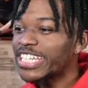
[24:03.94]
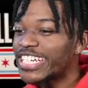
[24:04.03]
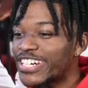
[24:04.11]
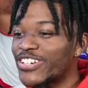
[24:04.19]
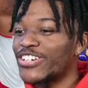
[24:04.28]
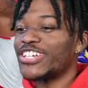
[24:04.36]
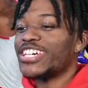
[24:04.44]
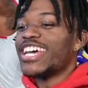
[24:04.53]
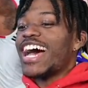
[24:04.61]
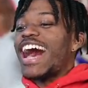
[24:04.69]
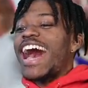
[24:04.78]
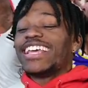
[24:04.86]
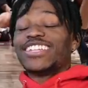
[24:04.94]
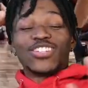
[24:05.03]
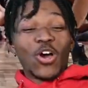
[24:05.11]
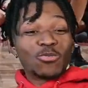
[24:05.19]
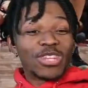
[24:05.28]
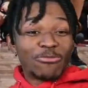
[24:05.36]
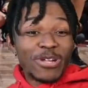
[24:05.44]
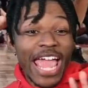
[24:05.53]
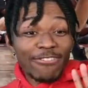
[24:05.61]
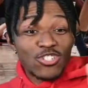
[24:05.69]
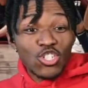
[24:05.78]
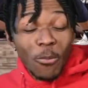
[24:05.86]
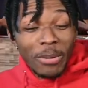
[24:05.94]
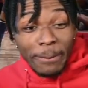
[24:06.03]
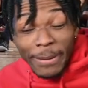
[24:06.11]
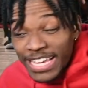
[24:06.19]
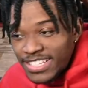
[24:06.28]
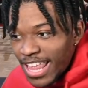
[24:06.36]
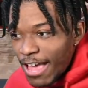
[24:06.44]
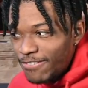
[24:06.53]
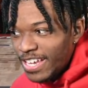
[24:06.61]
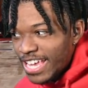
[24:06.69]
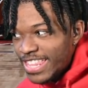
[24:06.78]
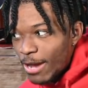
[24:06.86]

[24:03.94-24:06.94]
good. I don't think we have so many picks left